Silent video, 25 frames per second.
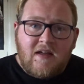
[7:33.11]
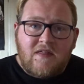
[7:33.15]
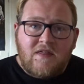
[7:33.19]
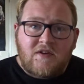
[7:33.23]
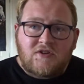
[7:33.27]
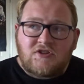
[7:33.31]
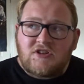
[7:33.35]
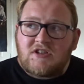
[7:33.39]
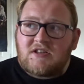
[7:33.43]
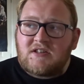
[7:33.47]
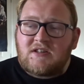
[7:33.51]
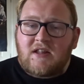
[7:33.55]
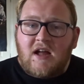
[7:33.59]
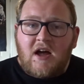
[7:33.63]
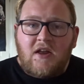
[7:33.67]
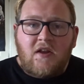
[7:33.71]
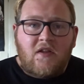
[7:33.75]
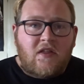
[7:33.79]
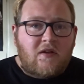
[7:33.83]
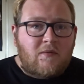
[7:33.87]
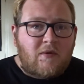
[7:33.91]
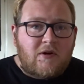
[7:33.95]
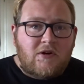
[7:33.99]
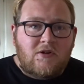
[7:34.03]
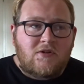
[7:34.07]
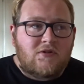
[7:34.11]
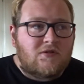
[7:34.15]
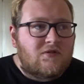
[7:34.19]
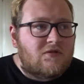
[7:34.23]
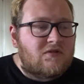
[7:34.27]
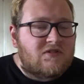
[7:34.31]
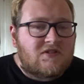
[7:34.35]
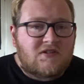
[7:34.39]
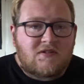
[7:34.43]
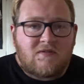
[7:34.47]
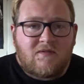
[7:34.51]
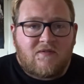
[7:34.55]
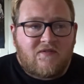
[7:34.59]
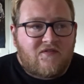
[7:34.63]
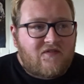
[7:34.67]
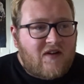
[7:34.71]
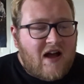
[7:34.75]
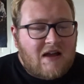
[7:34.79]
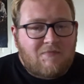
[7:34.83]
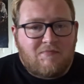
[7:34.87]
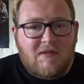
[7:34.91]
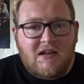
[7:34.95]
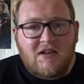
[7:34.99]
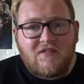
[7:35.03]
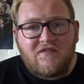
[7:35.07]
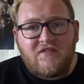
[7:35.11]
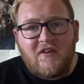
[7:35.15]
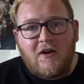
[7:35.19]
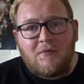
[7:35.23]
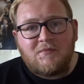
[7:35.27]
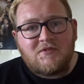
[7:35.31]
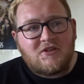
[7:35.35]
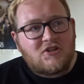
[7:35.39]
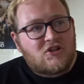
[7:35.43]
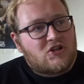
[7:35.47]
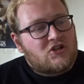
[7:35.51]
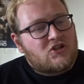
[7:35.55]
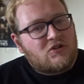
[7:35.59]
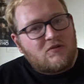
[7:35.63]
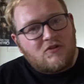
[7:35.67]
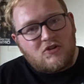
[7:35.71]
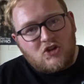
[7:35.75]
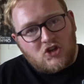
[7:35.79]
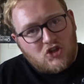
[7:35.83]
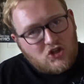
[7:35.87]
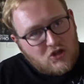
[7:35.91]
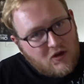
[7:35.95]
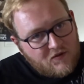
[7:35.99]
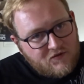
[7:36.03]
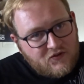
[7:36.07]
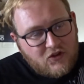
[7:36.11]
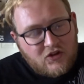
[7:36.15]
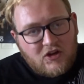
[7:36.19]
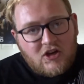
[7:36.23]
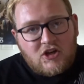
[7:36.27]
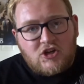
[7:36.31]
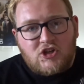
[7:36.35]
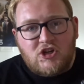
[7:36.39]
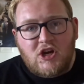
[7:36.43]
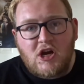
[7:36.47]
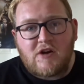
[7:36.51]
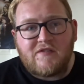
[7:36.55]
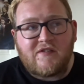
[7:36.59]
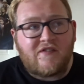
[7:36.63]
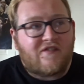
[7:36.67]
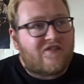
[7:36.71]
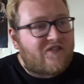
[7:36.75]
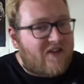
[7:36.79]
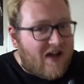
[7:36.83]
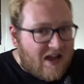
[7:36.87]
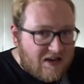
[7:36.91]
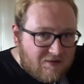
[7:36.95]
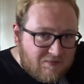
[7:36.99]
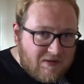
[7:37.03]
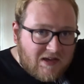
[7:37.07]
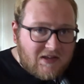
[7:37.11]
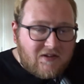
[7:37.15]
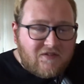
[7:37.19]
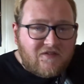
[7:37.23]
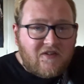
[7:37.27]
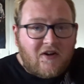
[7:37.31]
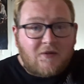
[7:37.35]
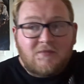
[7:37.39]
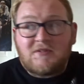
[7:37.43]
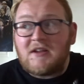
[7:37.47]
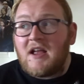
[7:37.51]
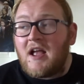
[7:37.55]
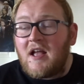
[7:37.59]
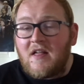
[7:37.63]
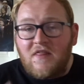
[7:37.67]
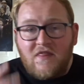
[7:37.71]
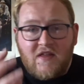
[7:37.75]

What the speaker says: They're just another one of those fan-made films that's just shoved on a shelf of fan-made films.